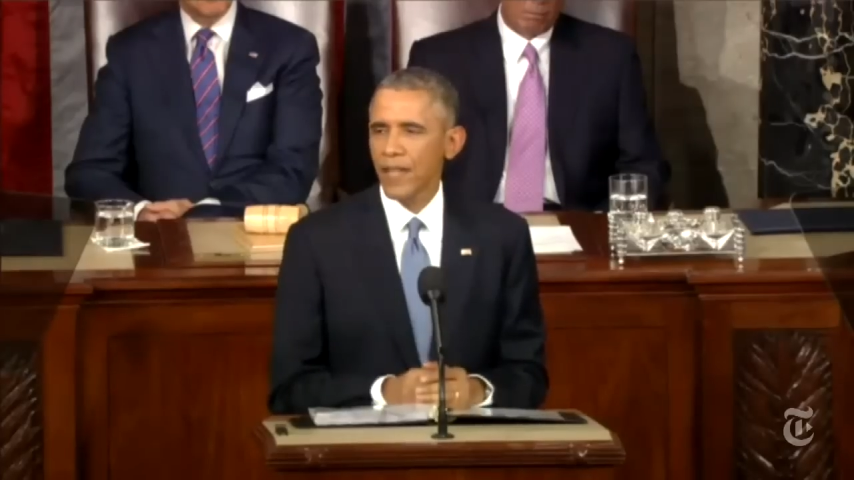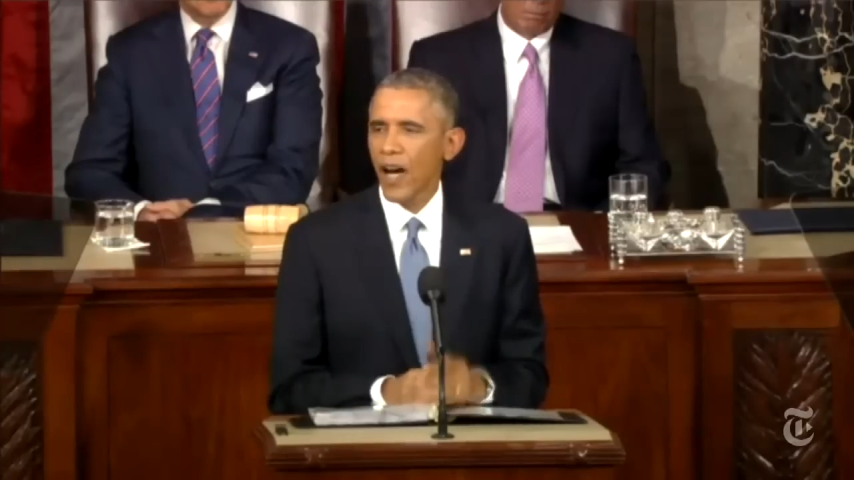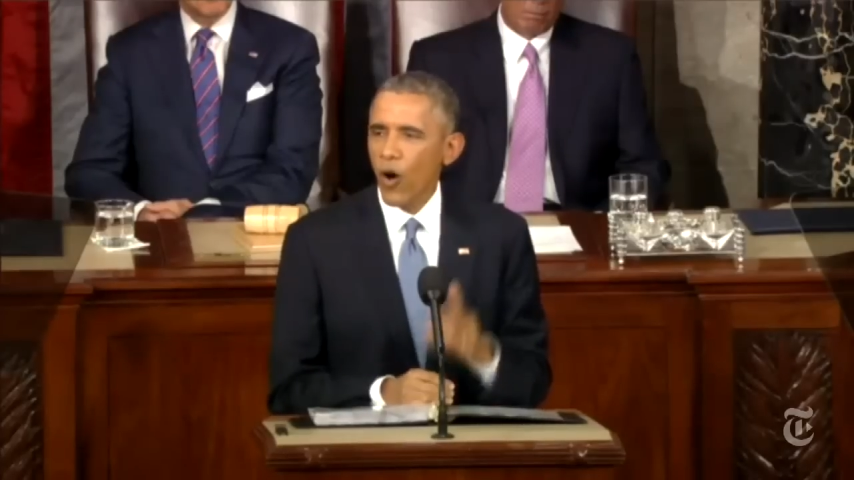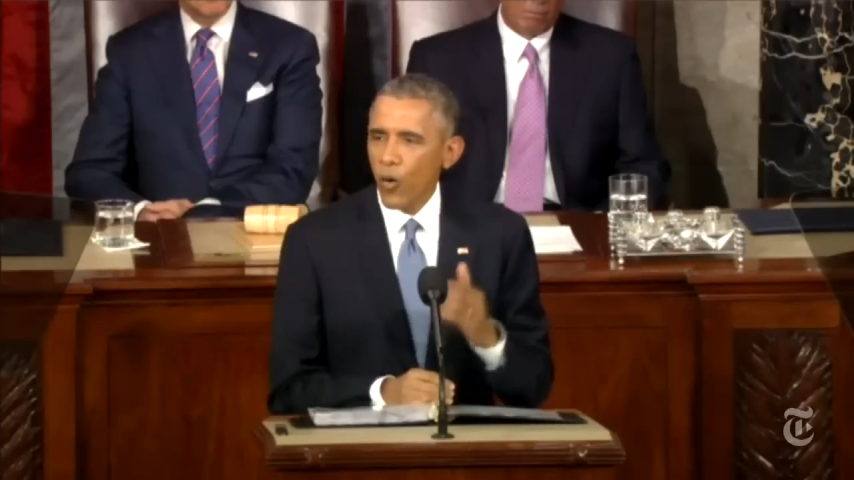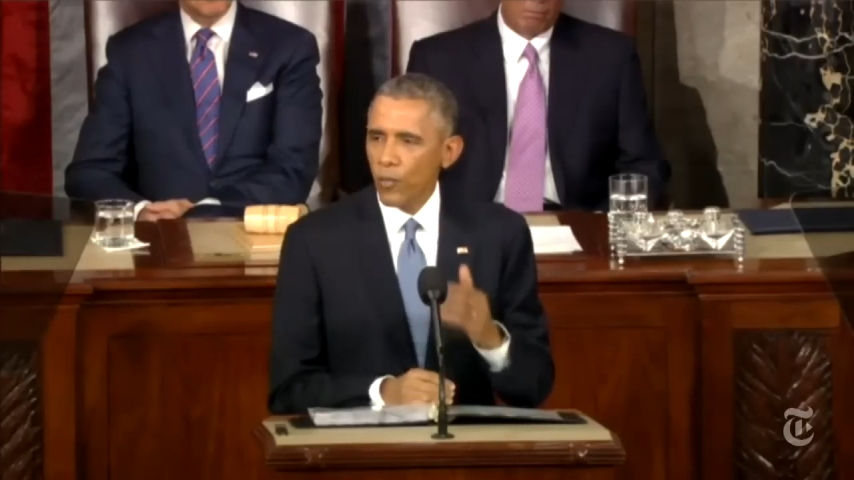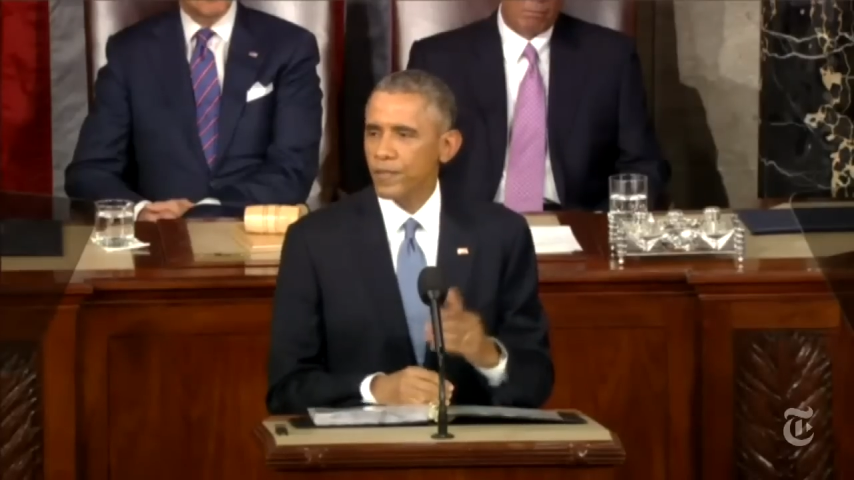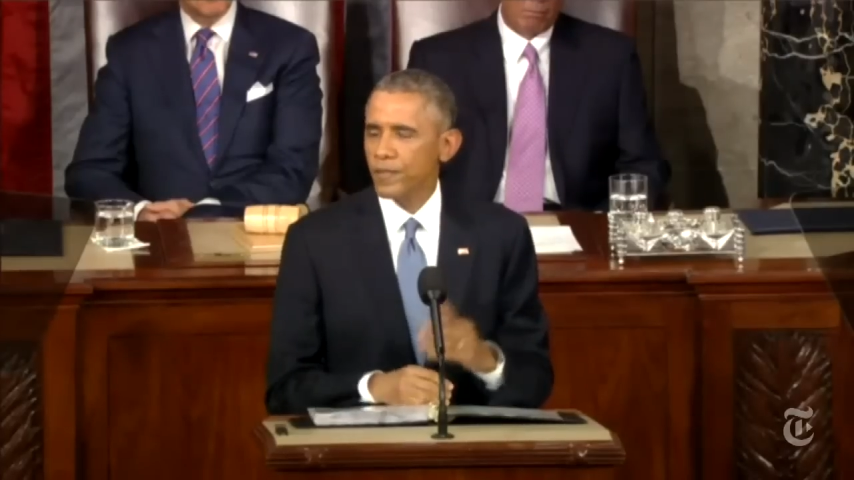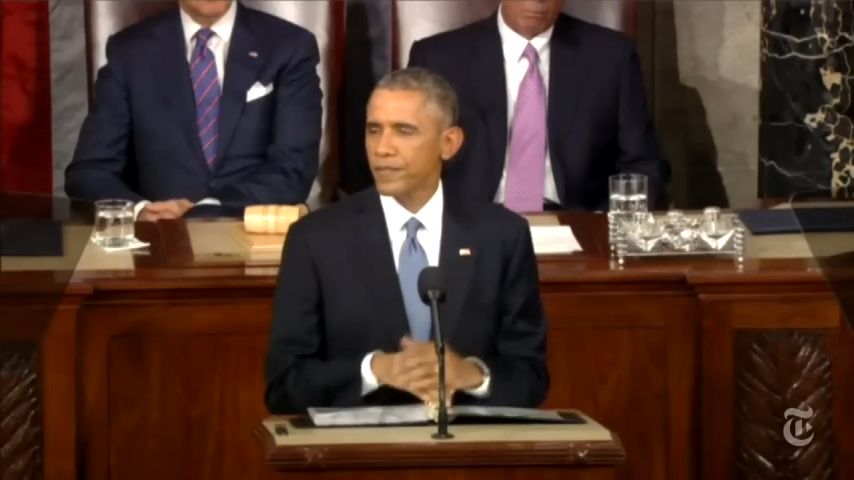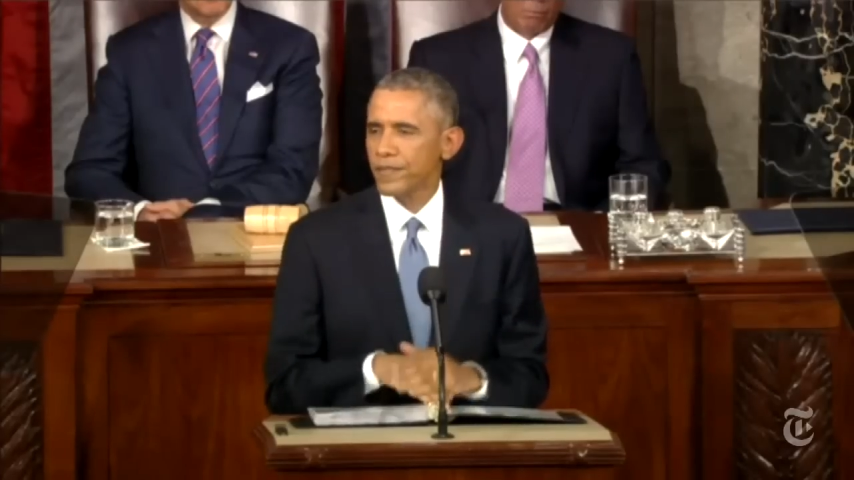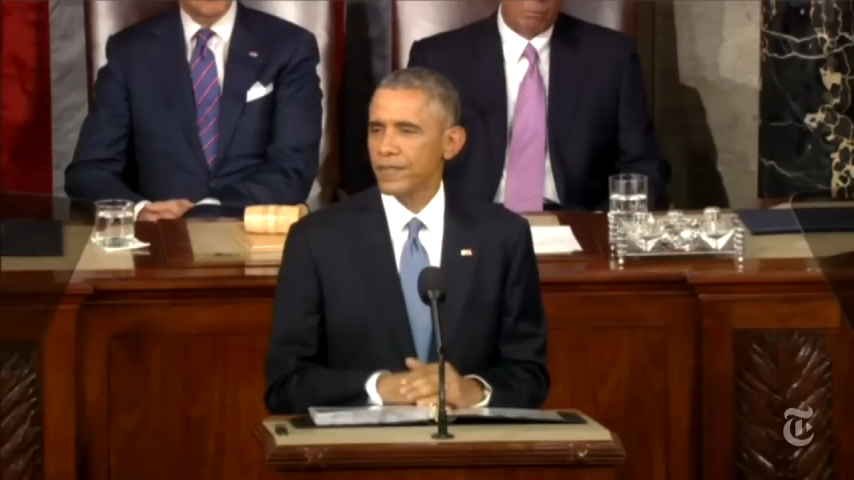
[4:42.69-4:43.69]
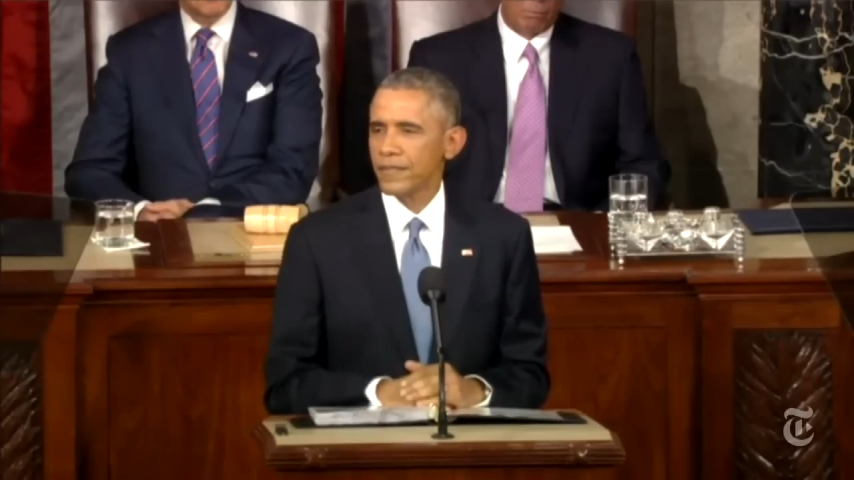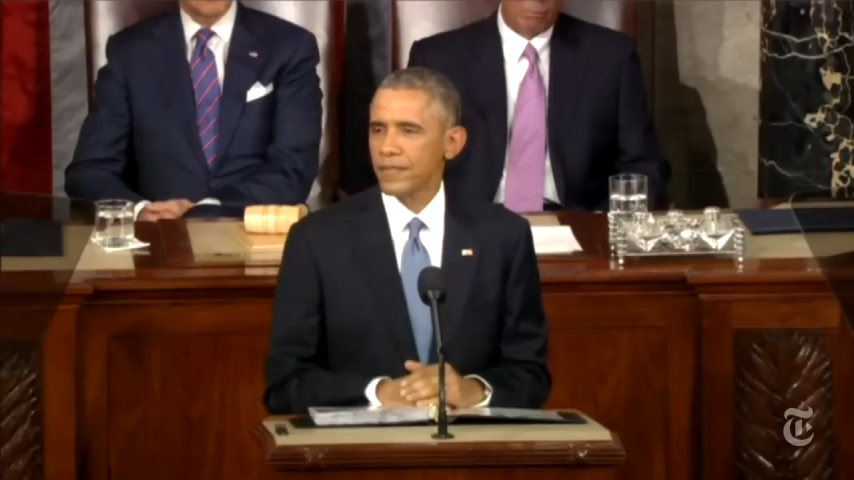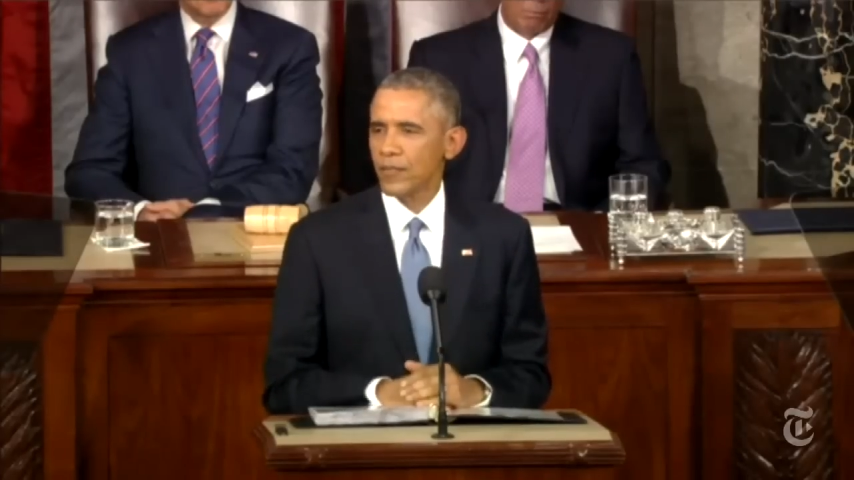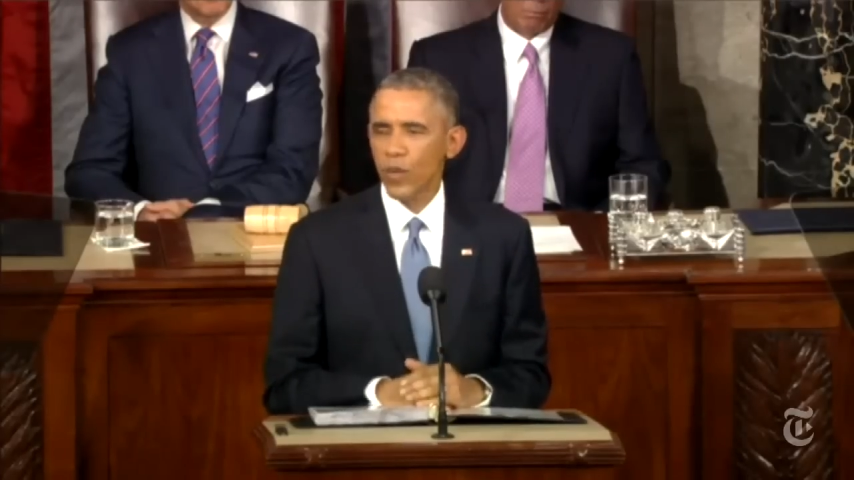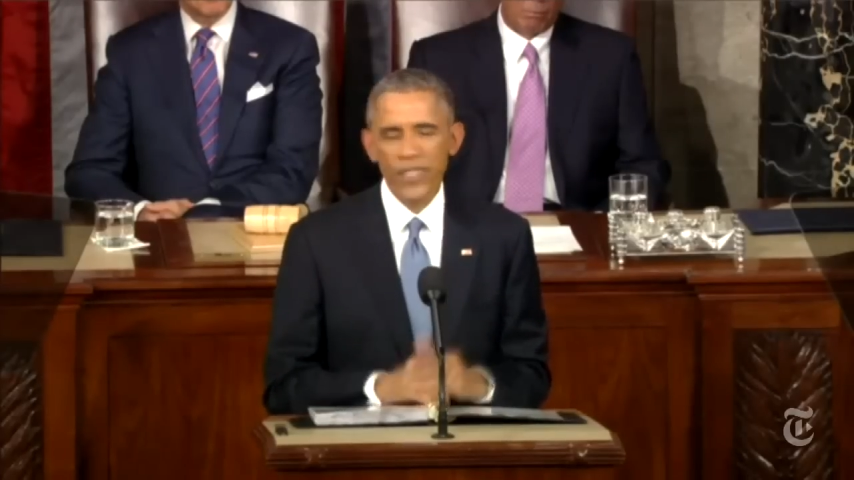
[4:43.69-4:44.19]
a home,
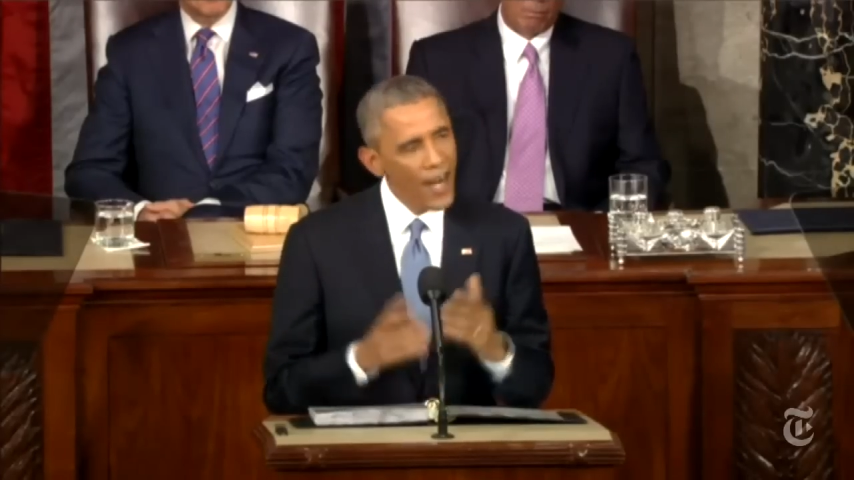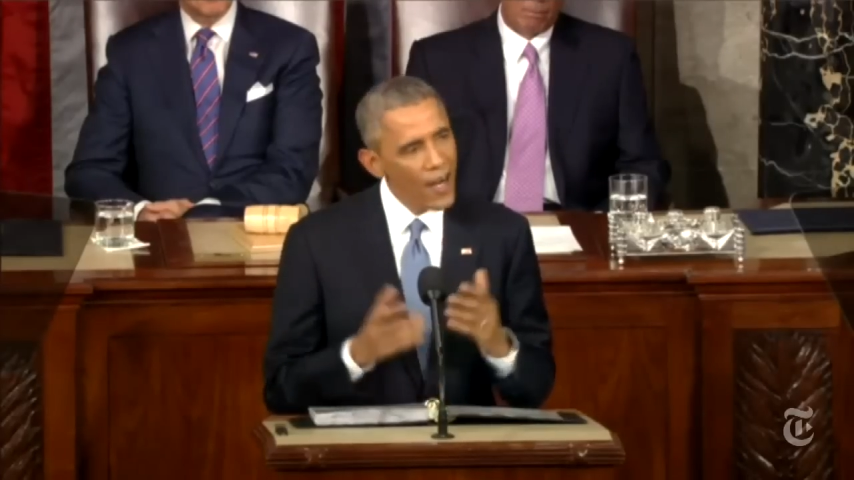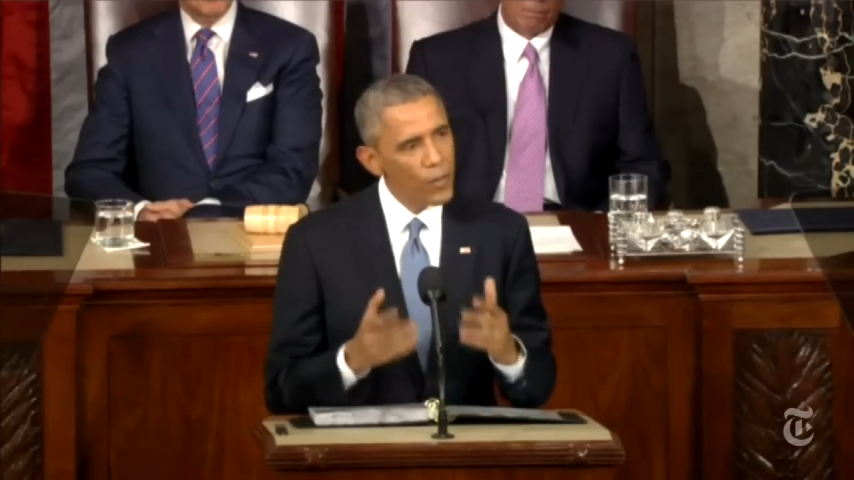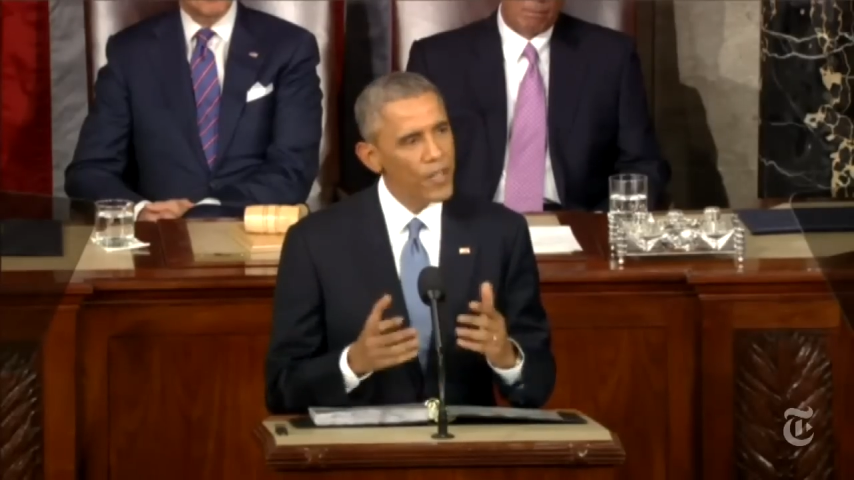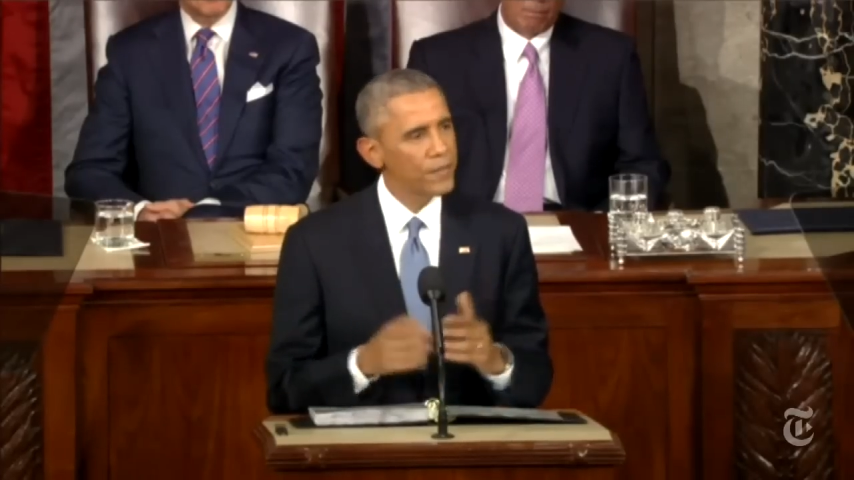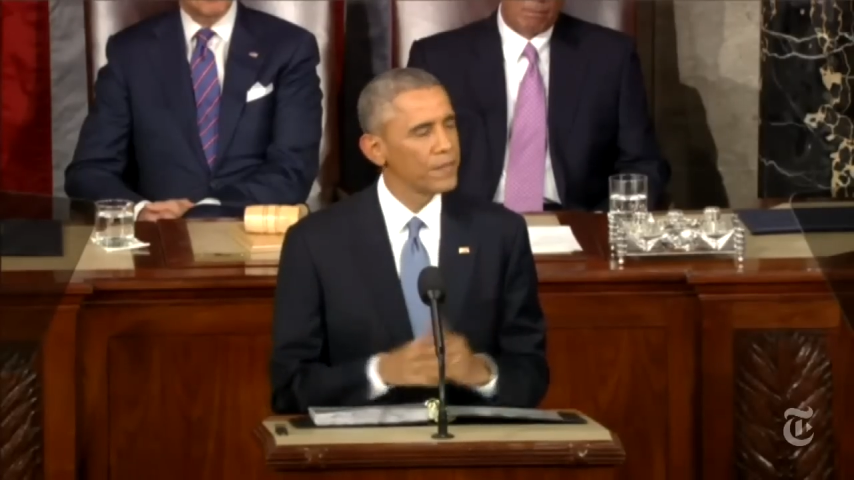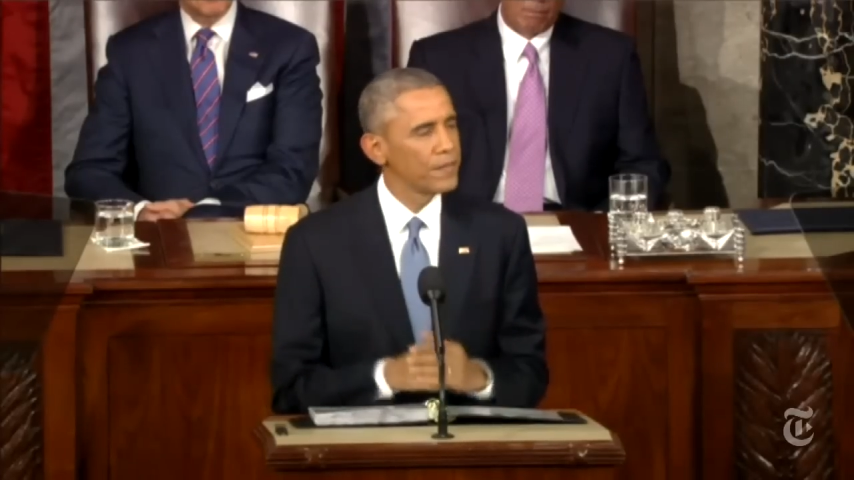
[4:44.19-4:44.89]
retirement.